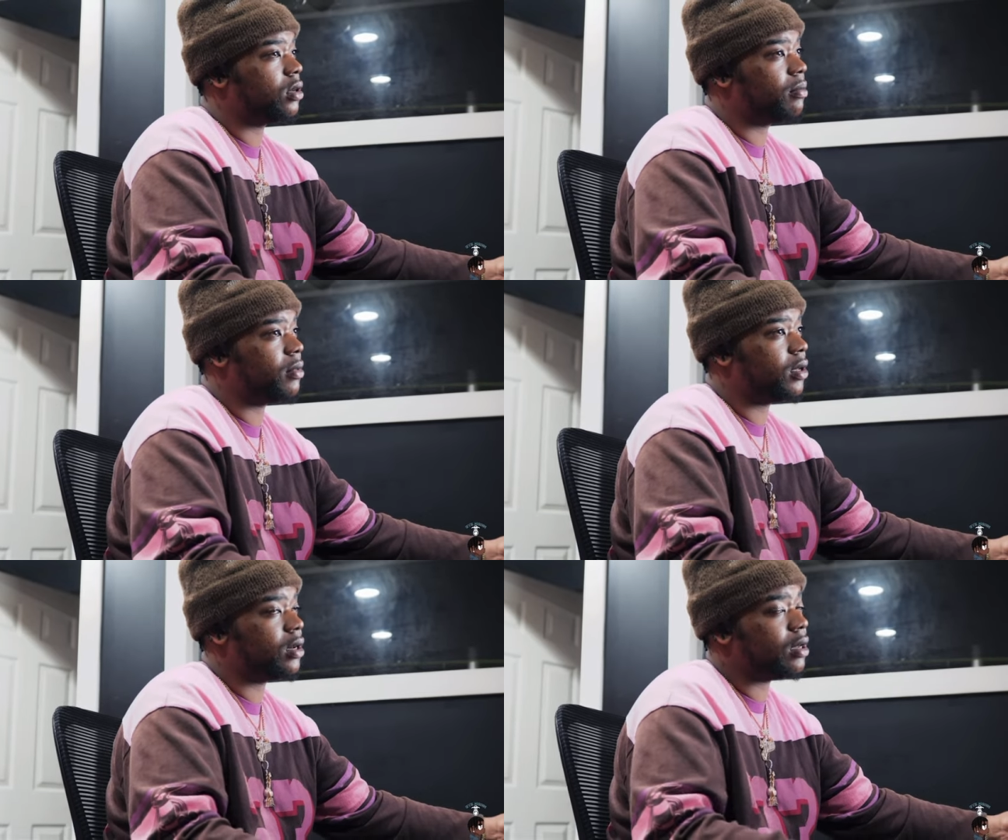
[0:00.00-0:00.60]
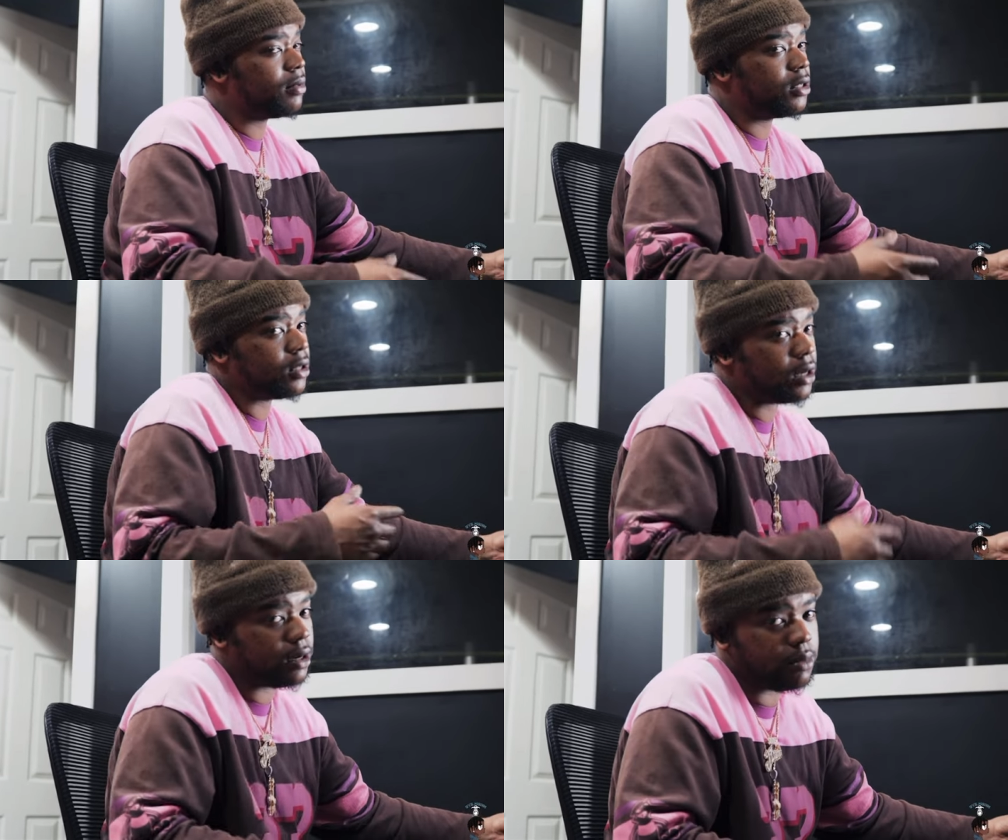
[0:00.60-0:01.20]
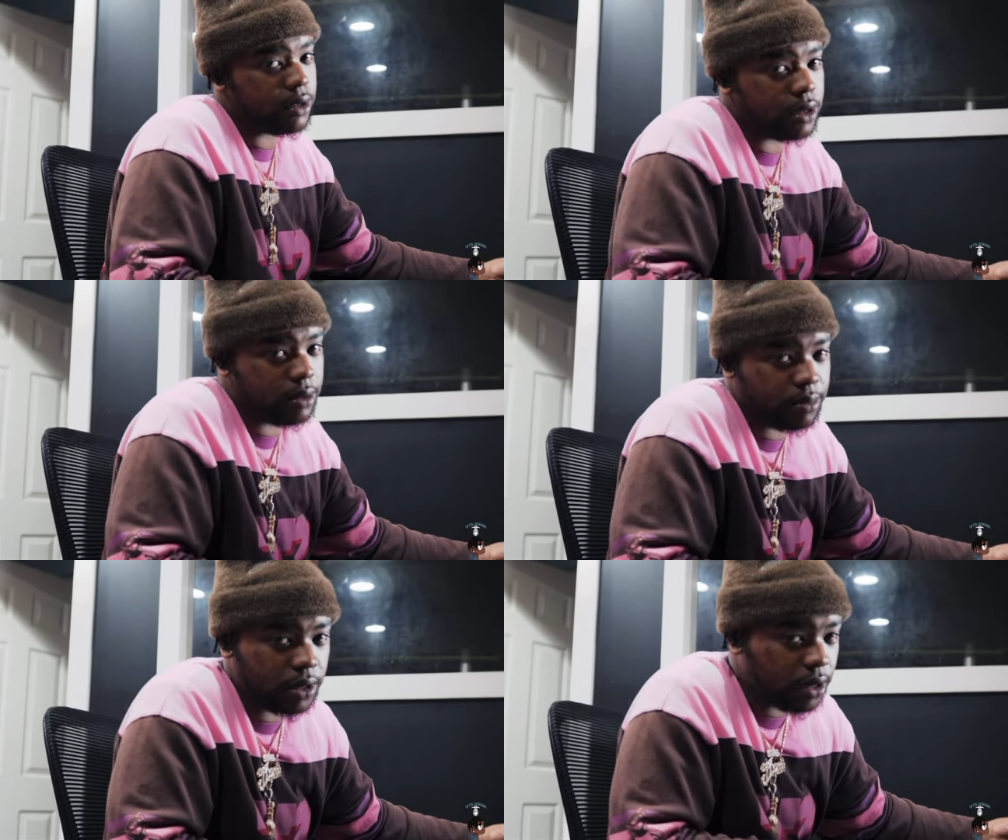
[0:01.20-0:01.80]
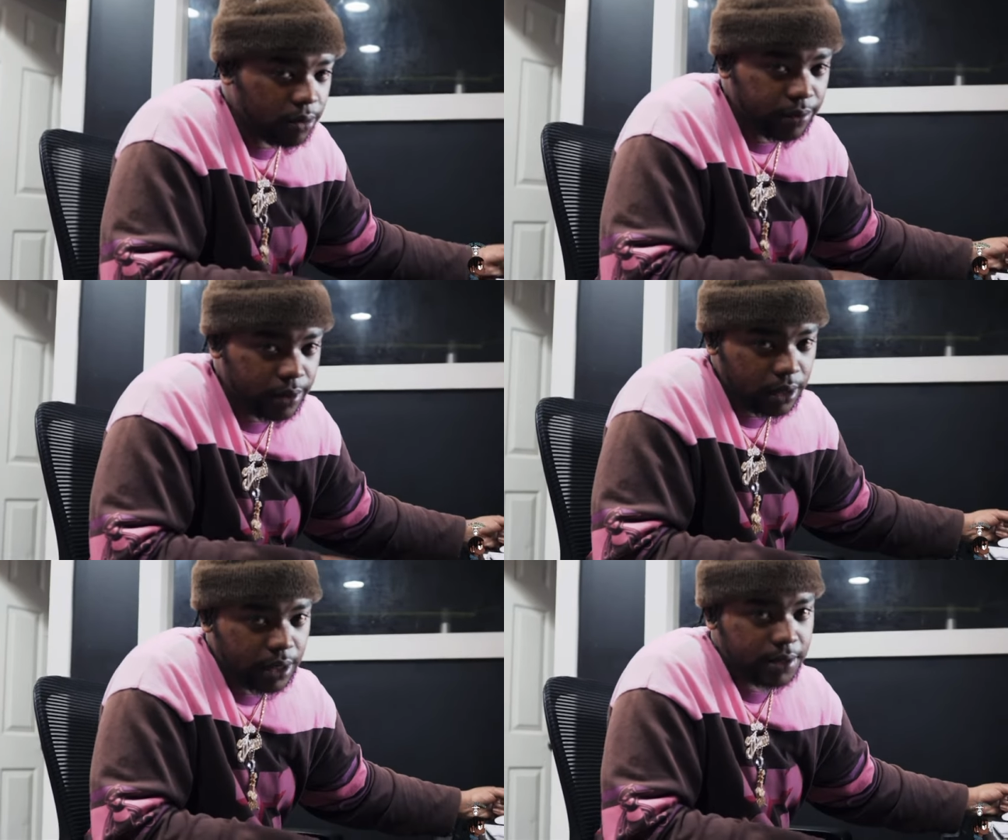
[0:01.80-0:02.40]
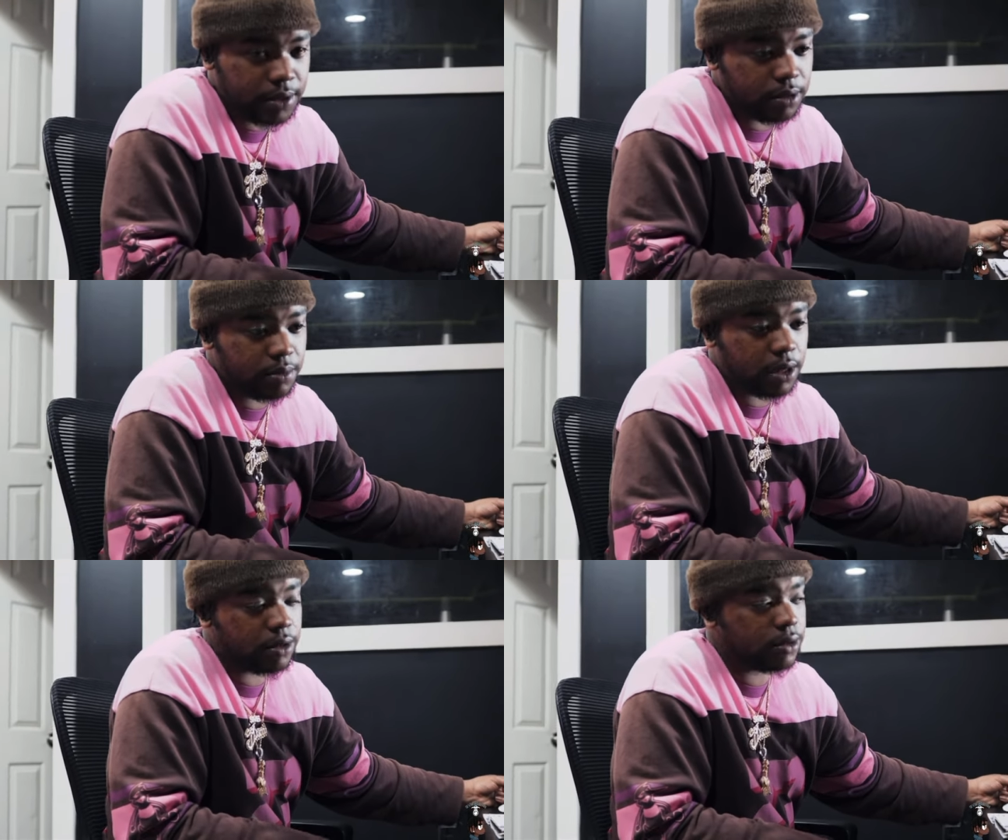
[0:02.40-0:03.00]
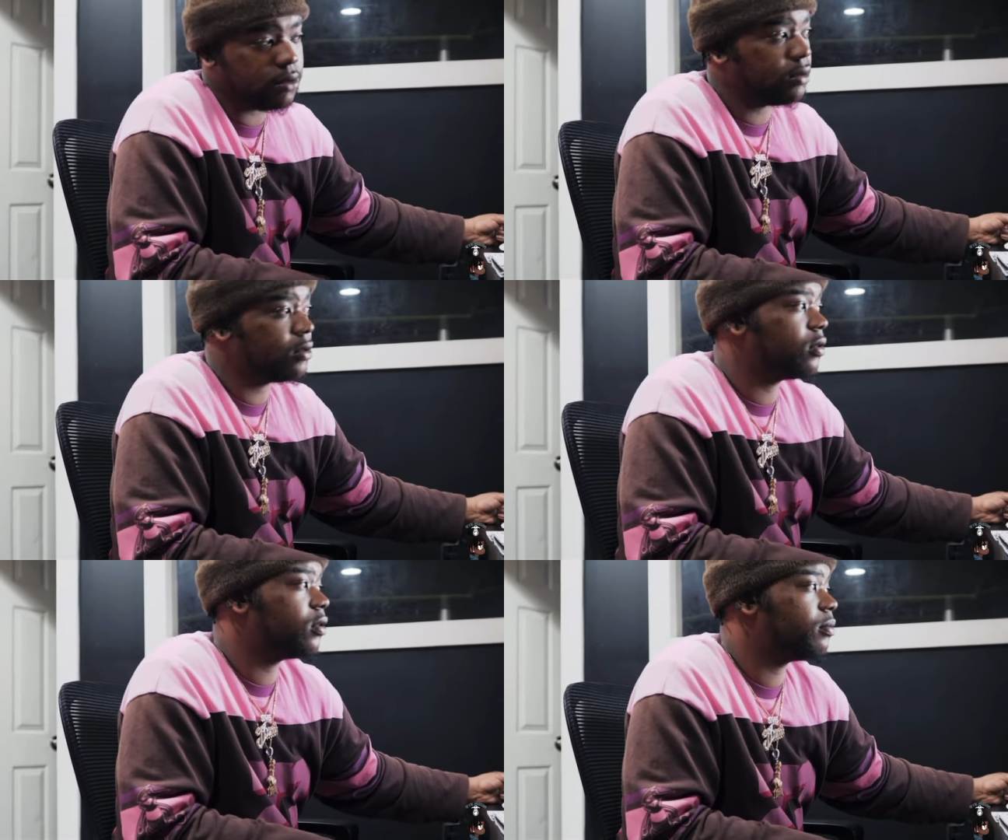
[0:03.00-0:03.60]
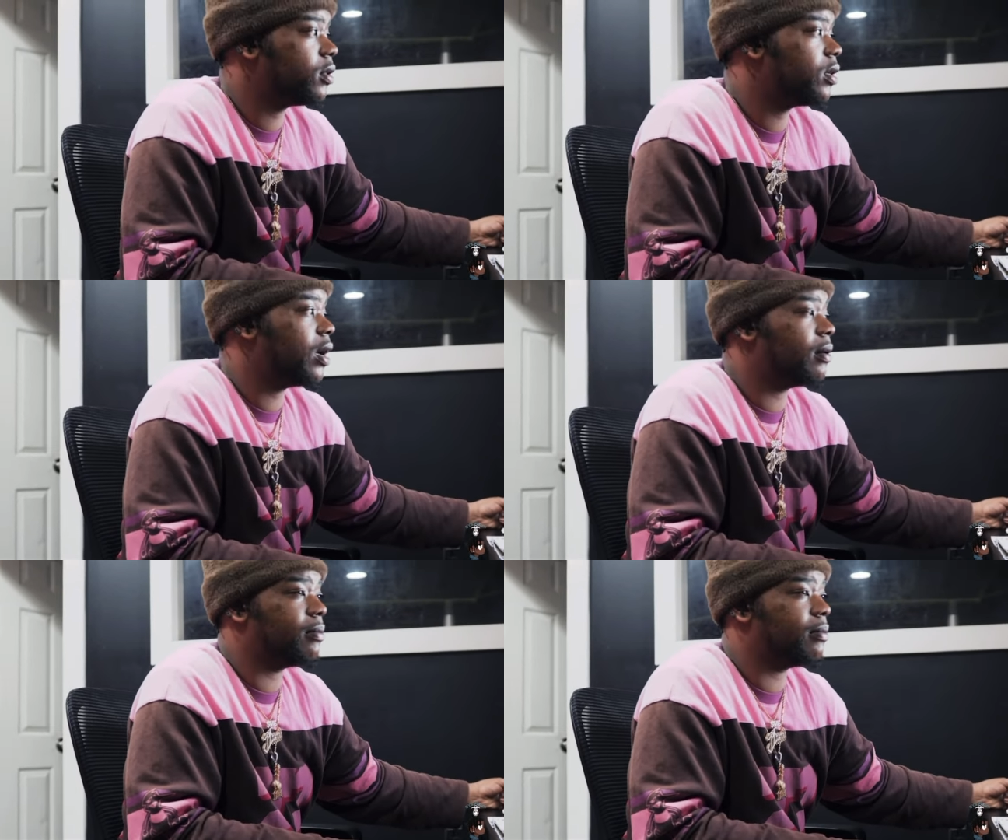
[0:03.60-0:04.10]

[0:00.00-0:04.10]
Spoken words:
I mean, I be trying to be humble. I don't really like toot my own horn, but